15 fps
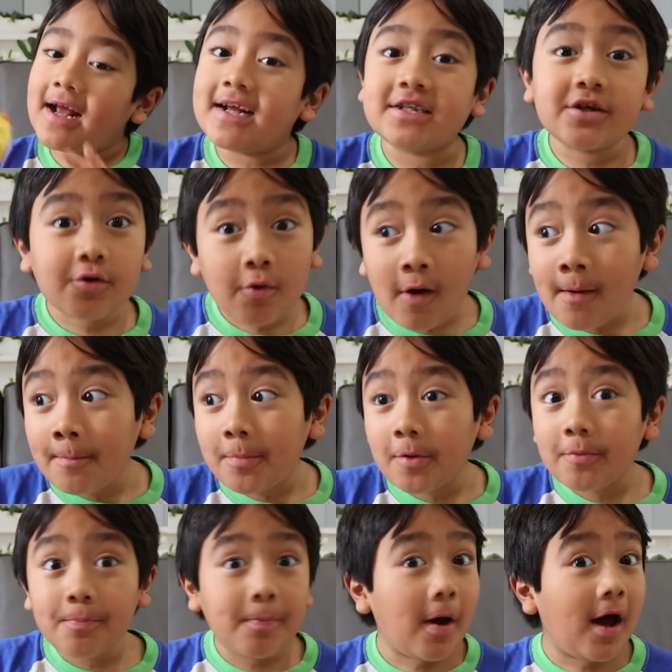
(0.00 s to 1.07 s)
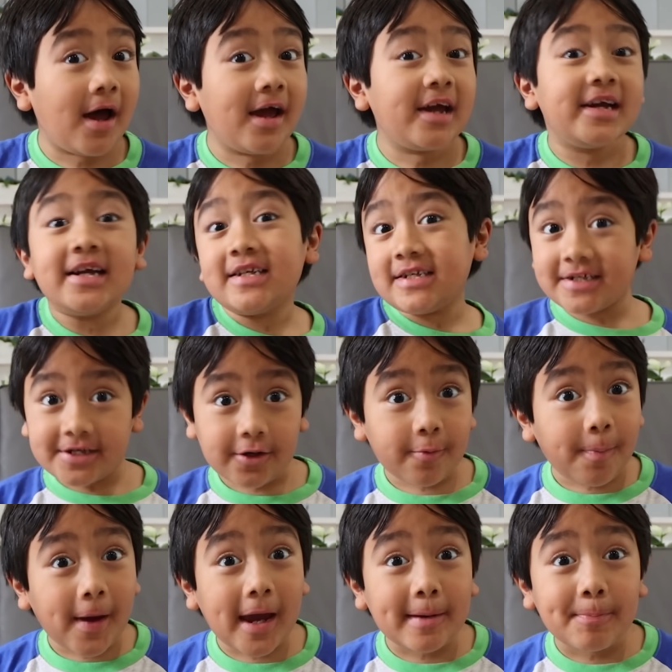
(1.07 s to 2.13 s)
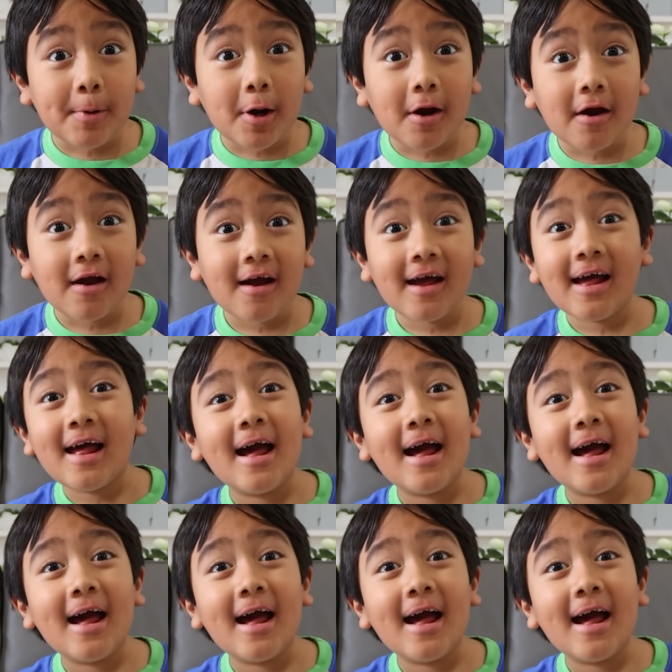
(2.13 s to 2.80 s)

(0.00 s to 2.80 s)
It's crumbled, but it's still paper.